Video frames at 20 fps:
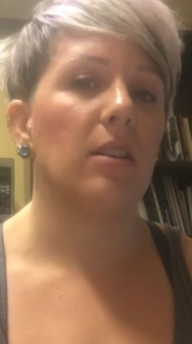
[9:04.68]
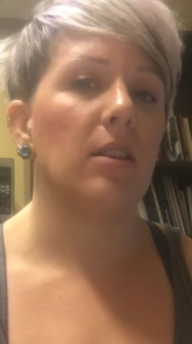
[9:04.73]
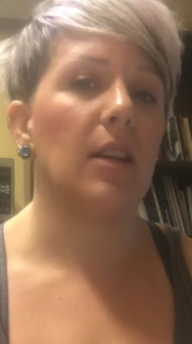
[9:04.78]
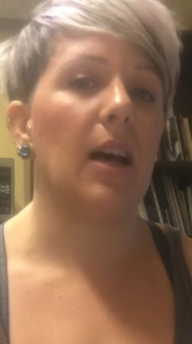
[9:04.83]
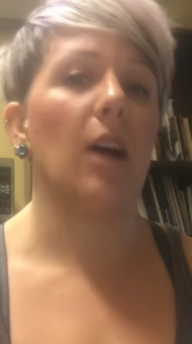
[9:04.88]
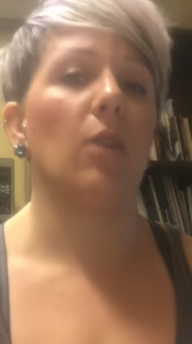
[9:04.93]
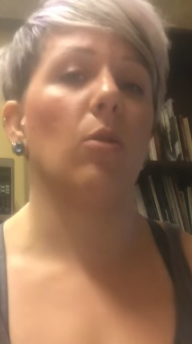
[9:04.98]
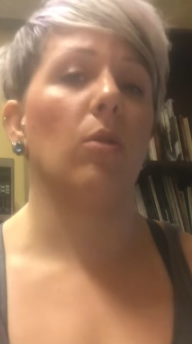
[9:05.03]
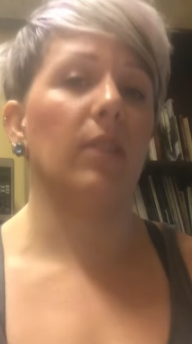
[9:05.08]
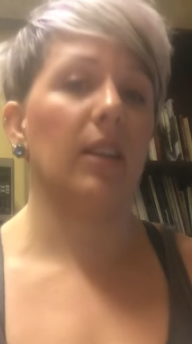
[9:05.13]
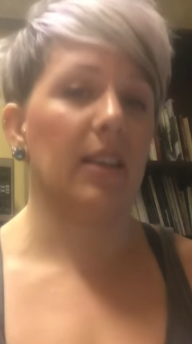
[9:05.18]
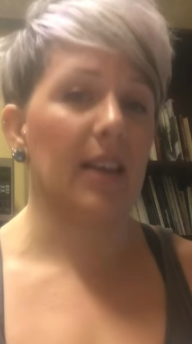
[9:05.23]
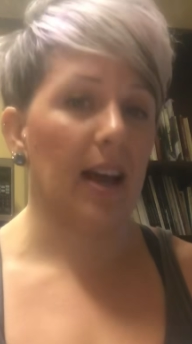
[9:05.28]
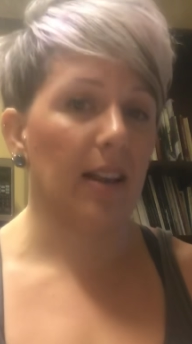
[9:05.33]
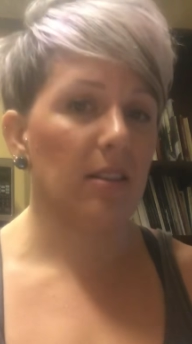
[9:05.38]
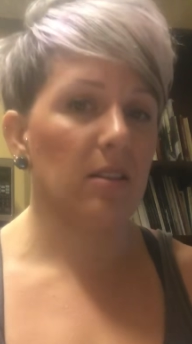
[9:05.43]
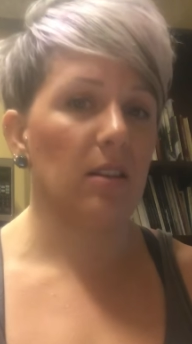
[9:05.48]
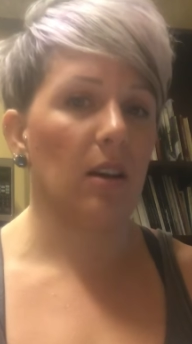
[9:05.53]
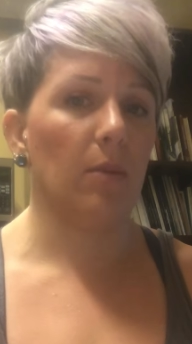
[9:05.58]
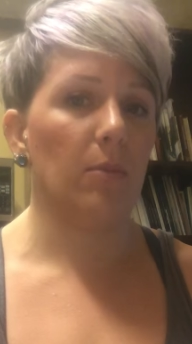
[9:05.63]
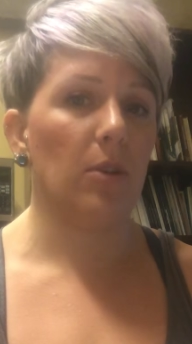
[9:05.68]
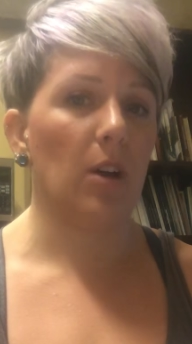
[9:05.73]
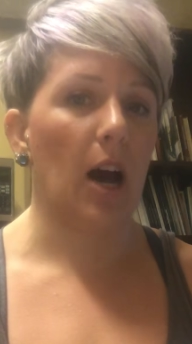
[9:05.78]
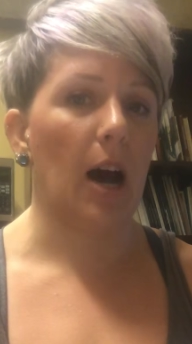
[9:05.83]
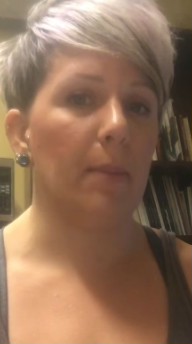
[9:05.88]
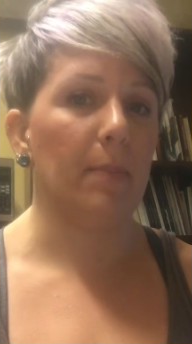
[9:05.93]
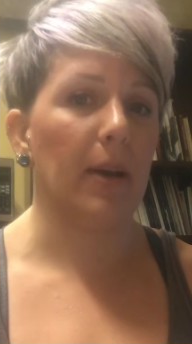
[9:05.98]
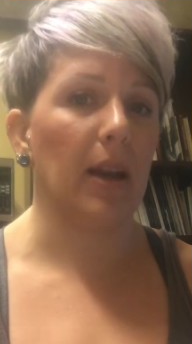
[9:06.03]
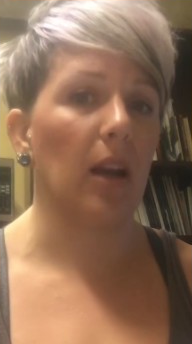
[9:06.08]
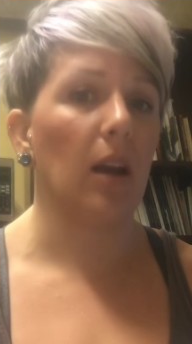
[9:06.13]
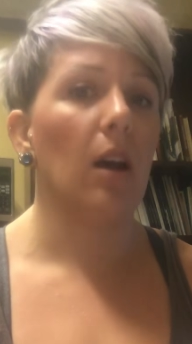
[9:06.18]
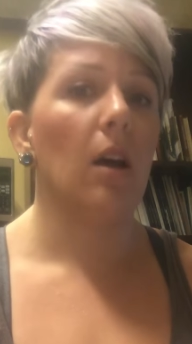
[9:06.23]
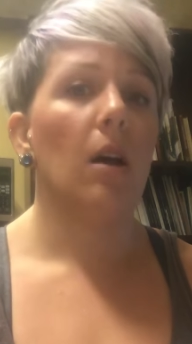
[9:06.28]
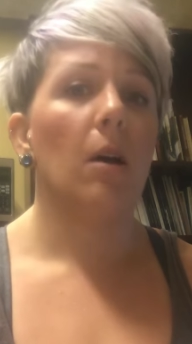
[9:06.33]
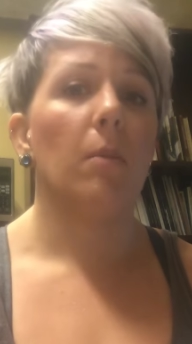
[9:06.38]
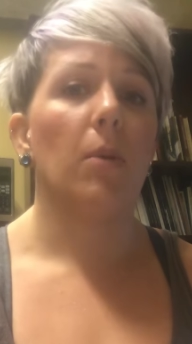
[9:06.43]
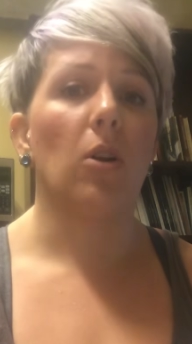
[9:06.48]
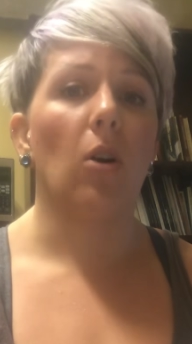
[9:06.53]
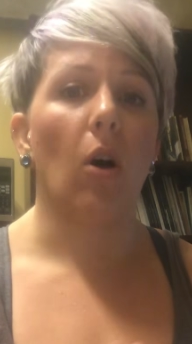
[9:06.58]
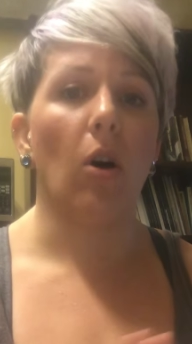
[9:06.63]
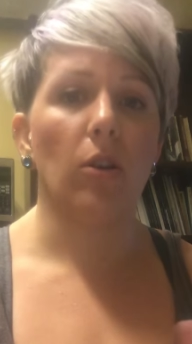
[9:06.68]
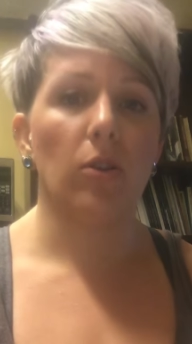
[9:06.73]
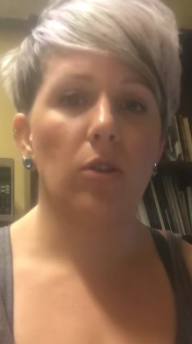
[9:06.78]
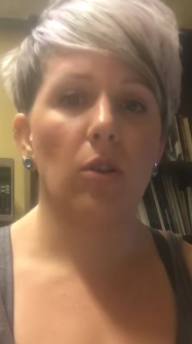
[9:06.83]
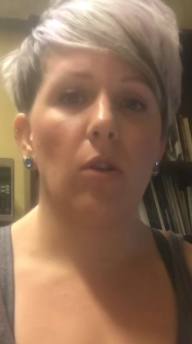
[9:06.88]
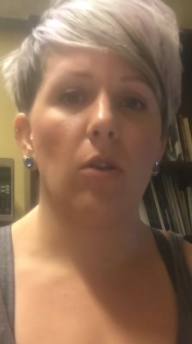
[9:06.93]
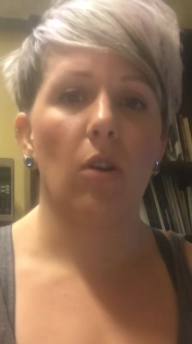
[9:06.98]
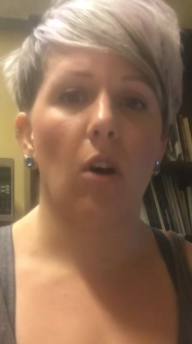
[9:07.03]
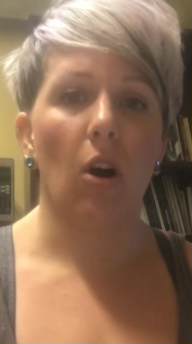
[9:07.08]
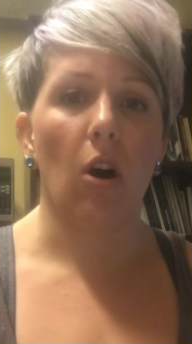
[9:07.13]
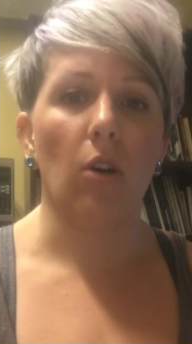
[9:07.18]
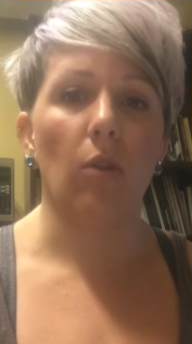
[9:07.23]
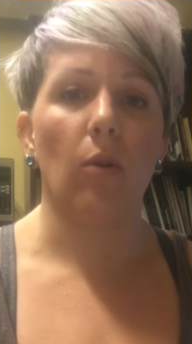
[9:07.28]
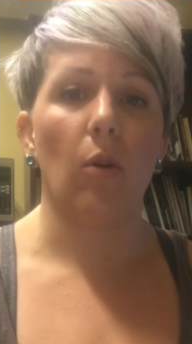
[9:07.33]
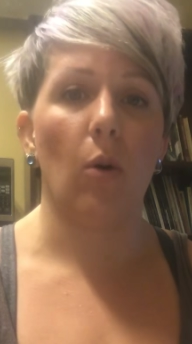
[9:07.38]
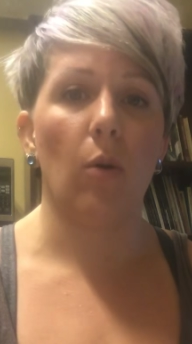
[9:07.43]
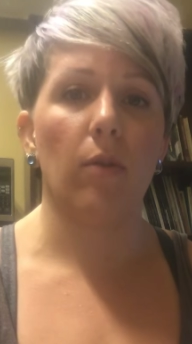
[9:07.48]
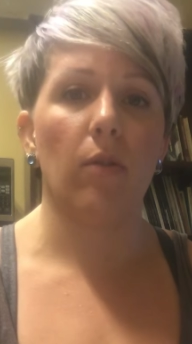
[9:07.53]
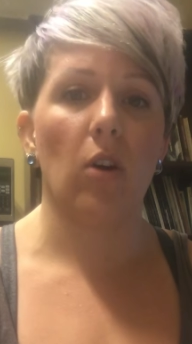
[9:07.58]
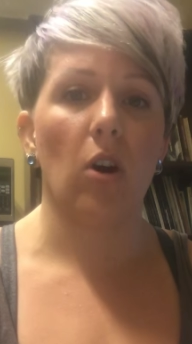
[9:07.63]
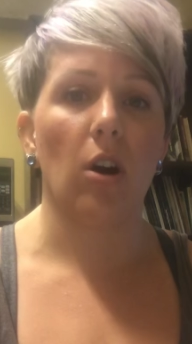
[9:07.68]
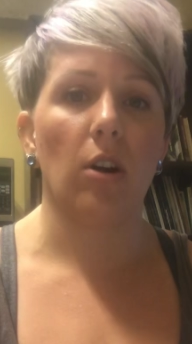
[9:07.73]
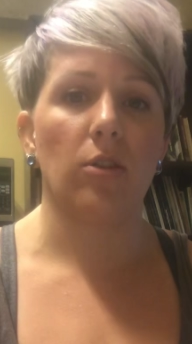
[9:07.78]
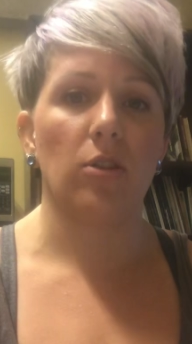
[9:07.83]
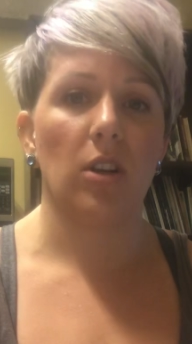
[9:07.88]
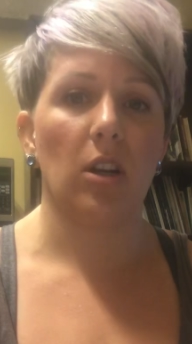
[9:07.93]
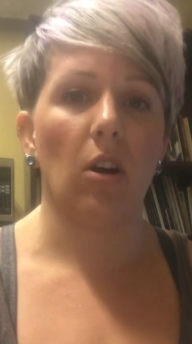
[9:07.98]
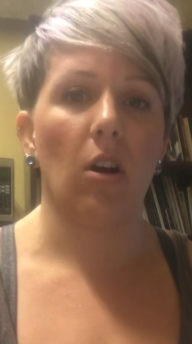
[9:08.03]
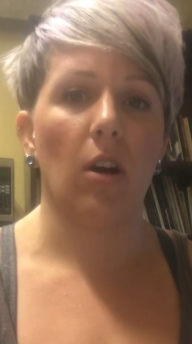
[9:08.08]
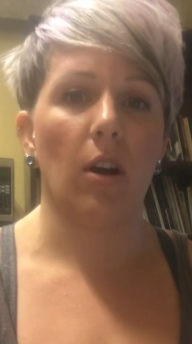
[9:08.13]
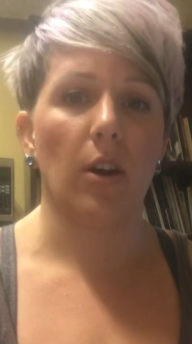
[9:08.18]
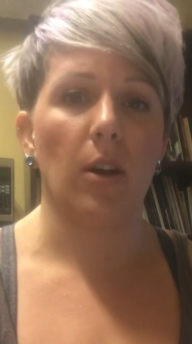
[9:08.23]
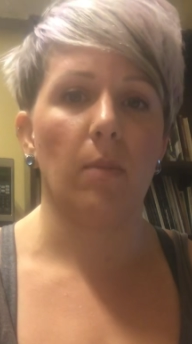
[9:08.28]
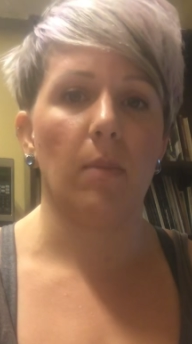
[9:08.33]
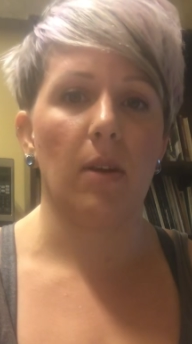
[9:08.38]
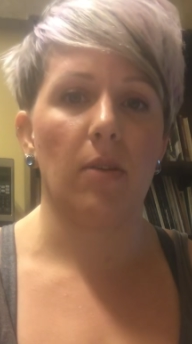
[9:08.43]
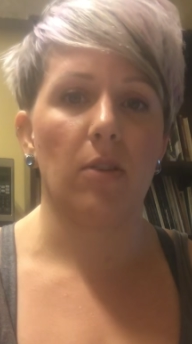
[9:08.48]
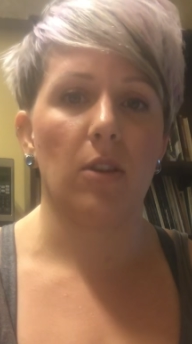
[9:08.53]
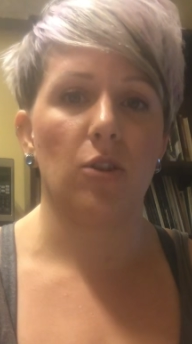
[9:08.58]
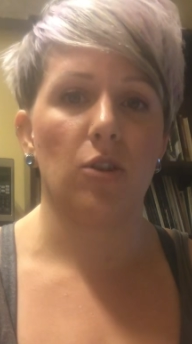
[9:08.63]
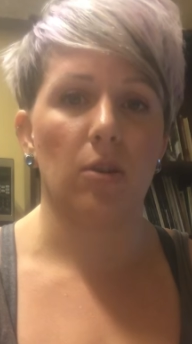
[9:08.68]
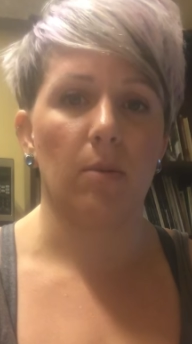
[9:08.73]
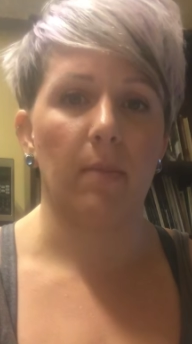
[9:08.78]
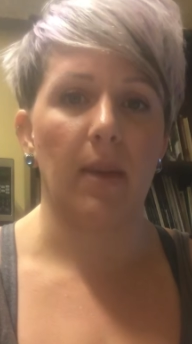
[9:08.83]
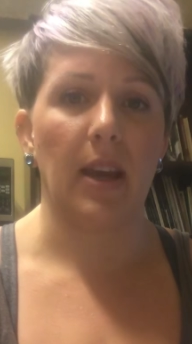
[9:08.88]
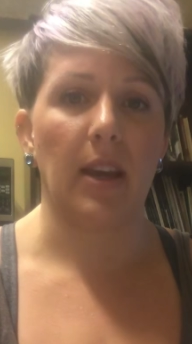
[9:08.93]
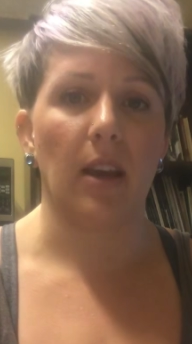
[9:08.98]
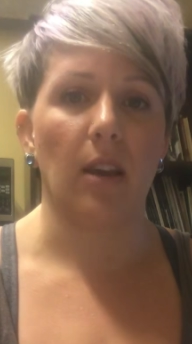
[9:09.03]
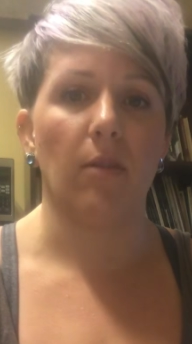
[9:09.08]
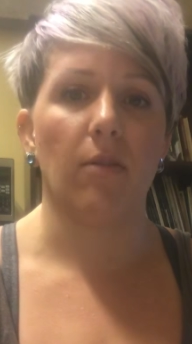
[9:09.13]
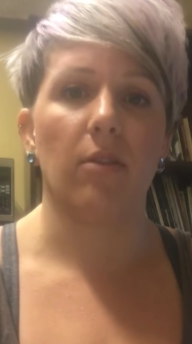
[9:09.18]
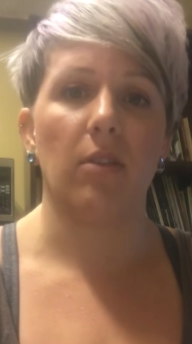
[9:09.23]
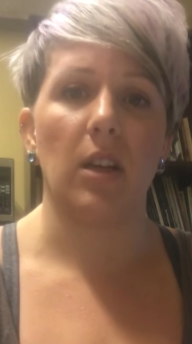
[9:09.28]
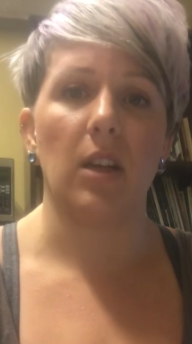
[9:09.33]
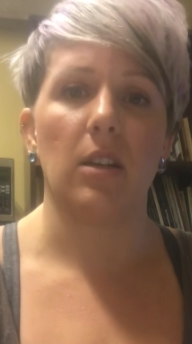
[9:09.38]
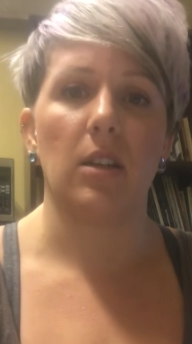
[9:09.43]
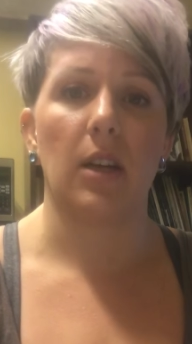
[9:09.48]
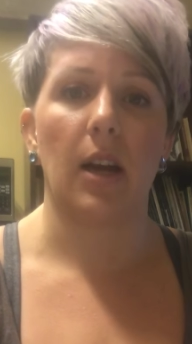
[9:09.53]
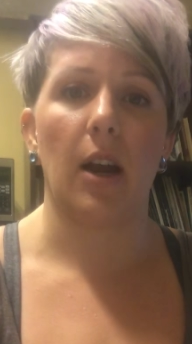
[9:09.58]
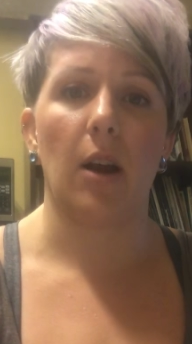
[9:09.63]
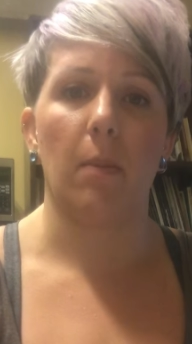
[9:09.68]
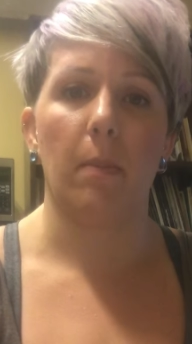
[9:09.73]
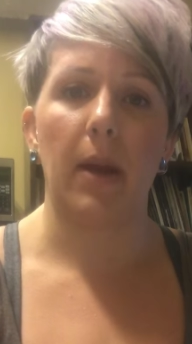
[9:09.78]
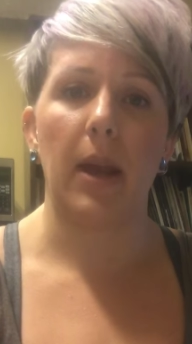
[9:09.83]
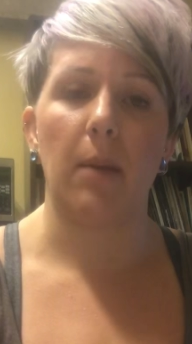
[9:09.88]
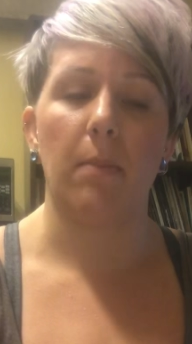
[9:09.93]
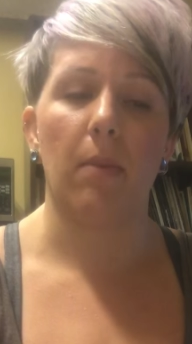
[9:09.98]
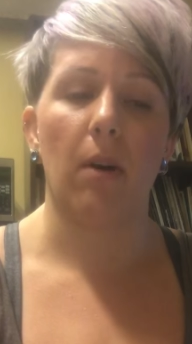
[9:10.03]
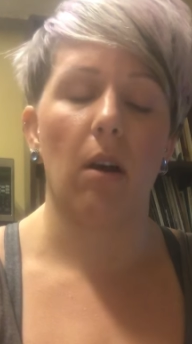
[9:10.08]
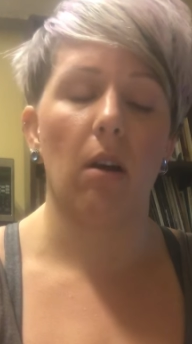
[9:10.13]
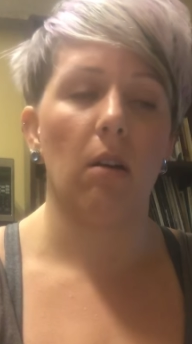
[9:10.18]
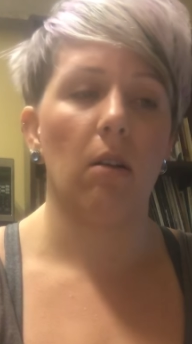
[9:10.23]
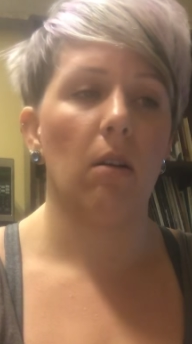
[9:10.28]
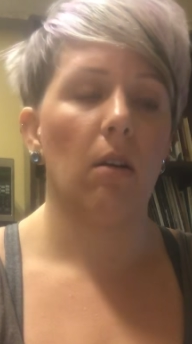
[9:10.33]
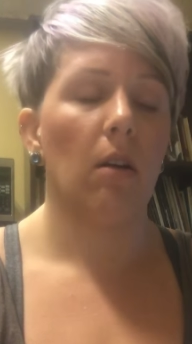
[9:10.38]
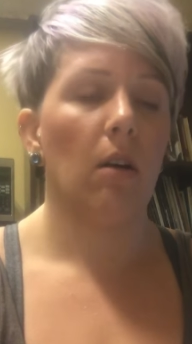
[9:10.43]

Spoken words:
to not only that subtopic, but also the overarching argument that you're making for the entire paper.